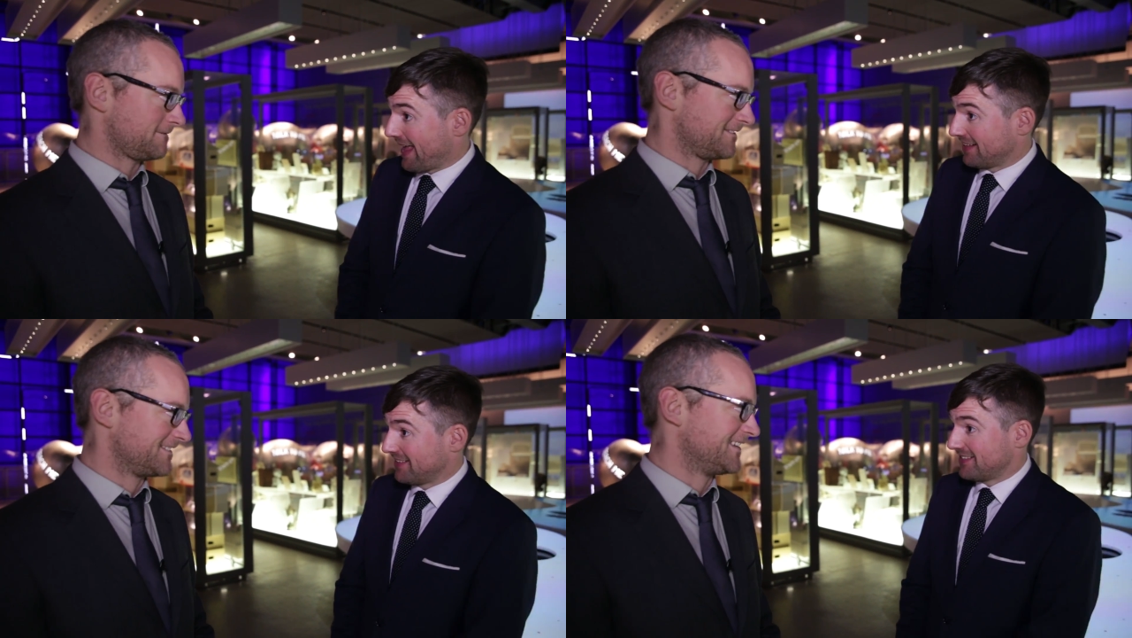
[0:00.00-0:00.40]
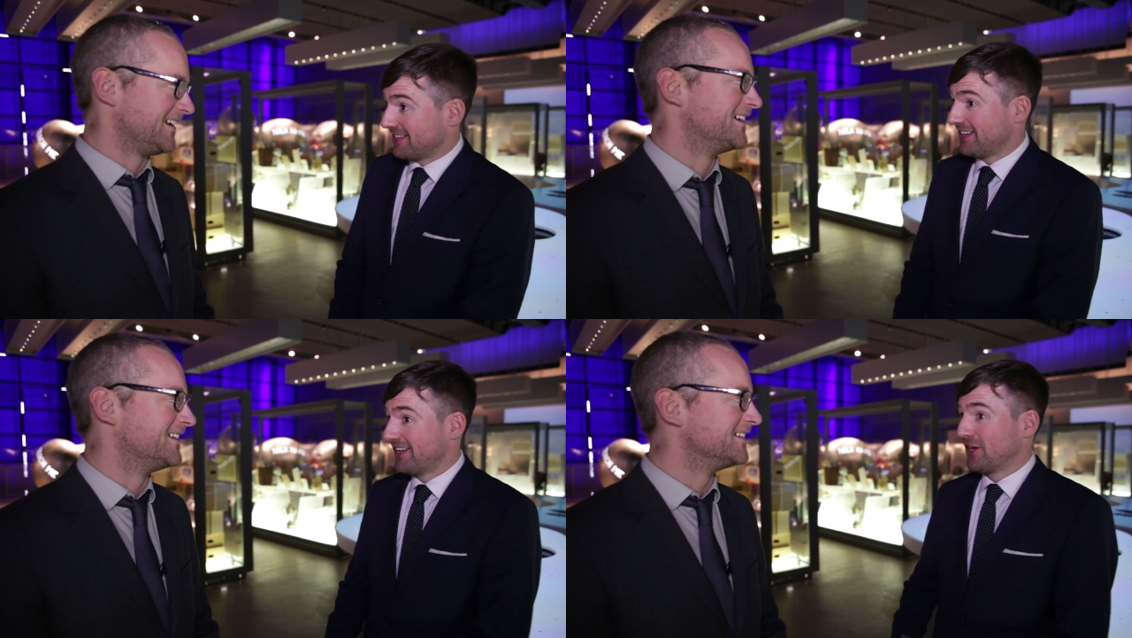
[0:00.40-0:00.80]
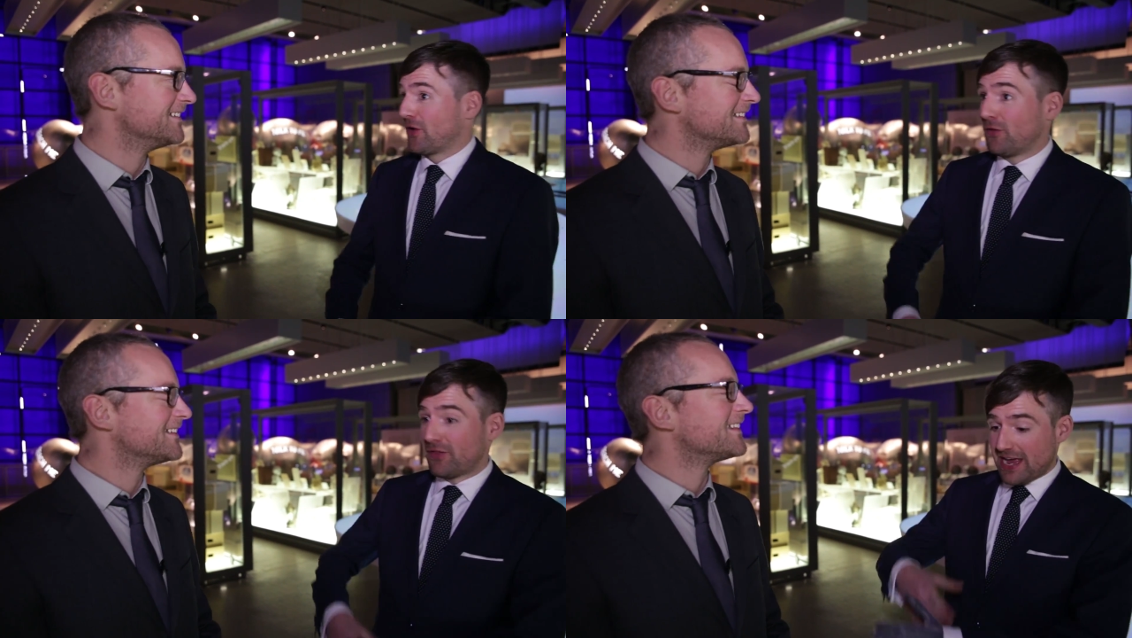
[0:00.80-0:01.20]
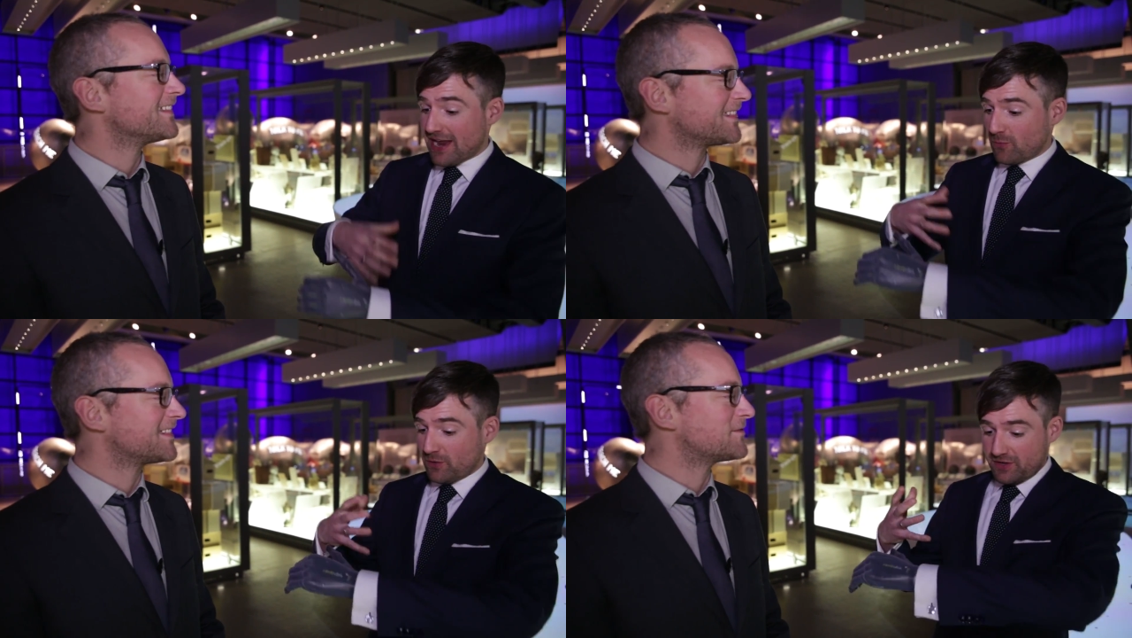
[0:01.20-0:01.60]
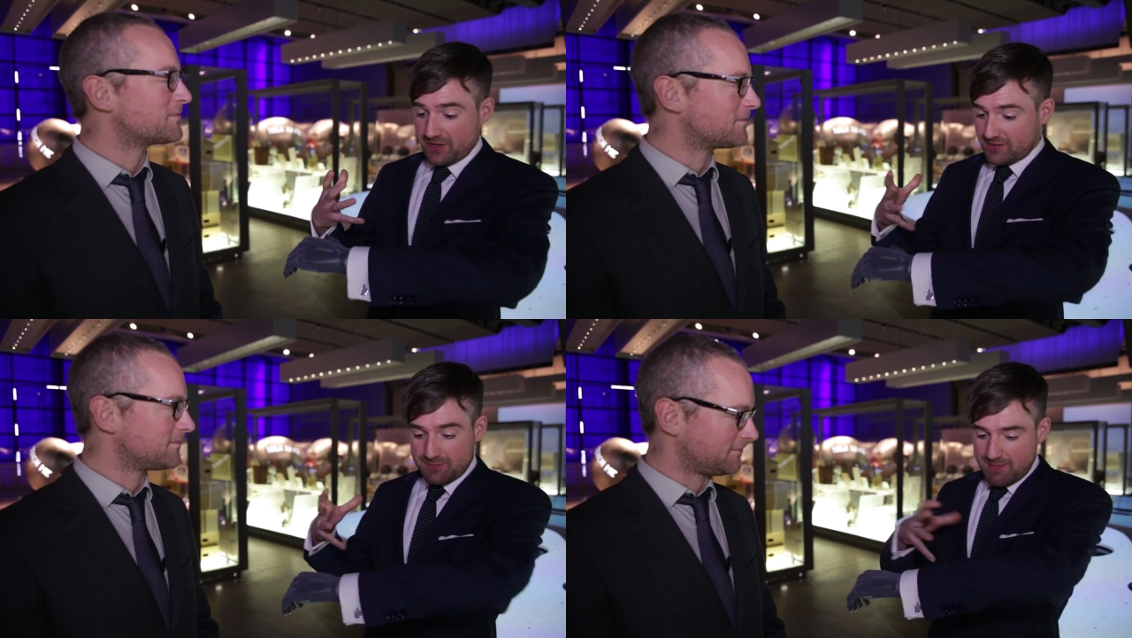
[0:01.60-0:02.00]
Speaker 1: hand, yeah. you know, that
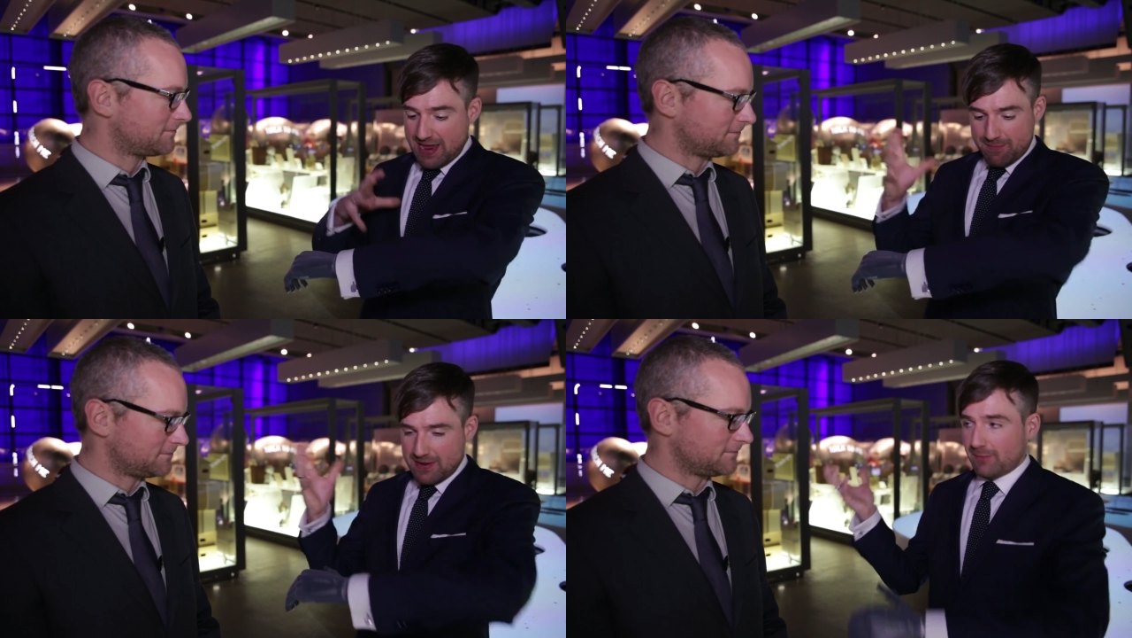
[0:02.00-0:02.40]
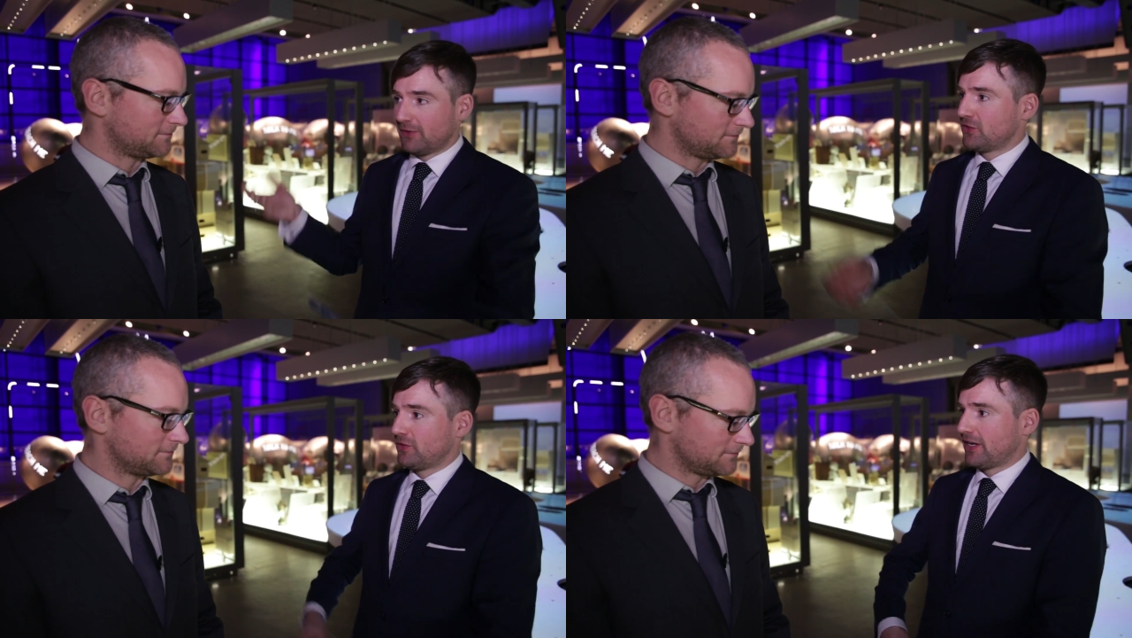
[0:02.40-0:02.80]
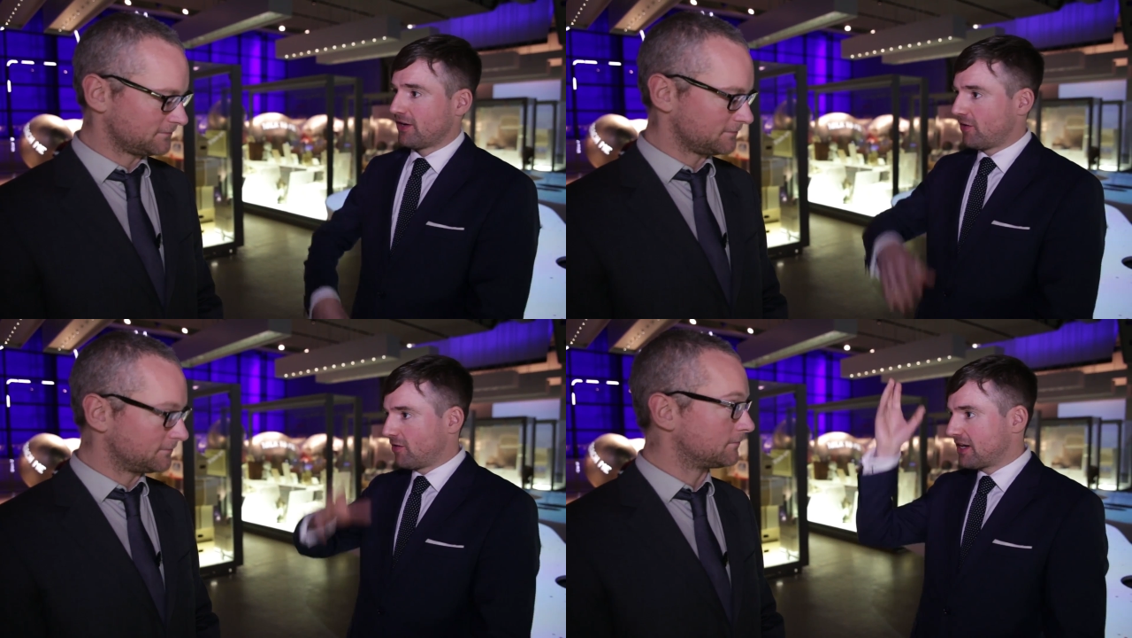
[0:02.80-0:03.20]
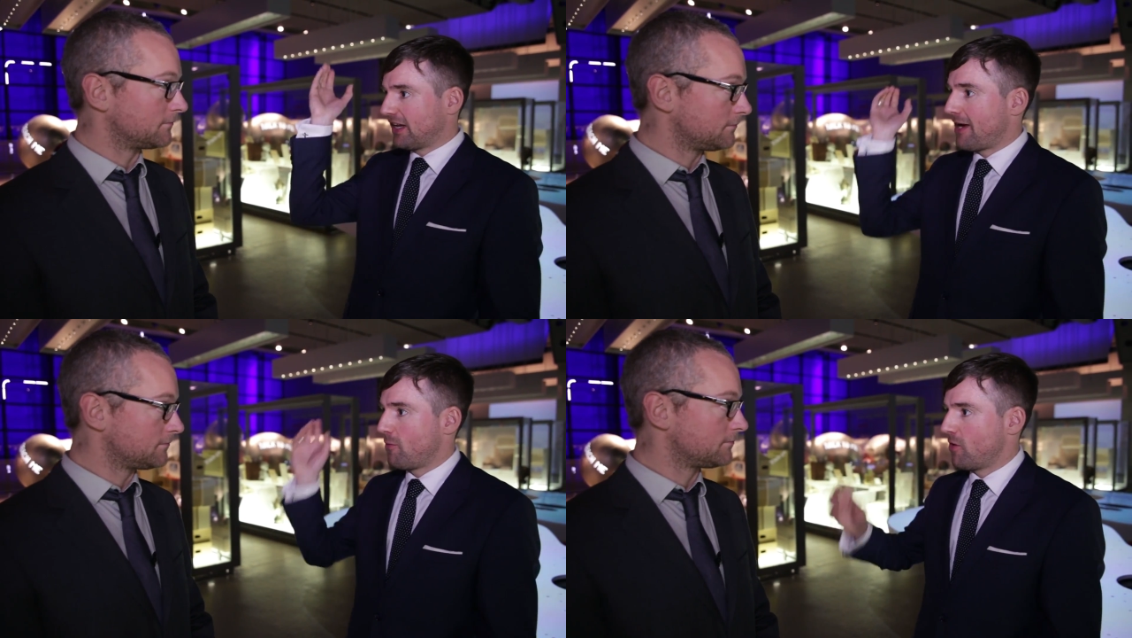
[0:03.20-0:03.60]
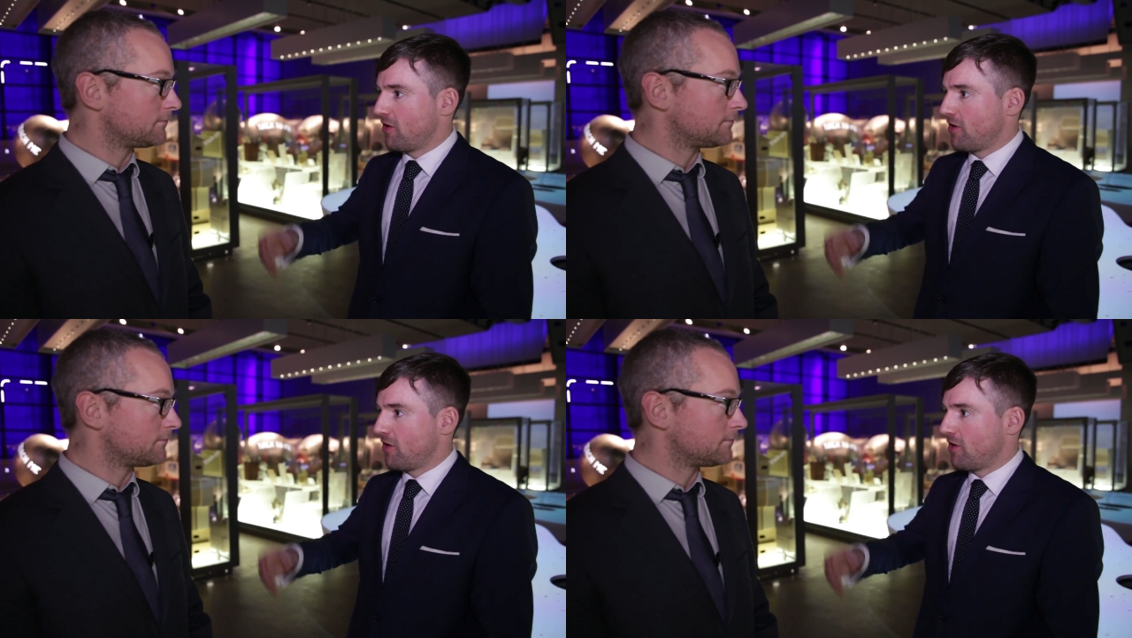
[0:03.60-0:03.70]
would make me able to, I don't know, climb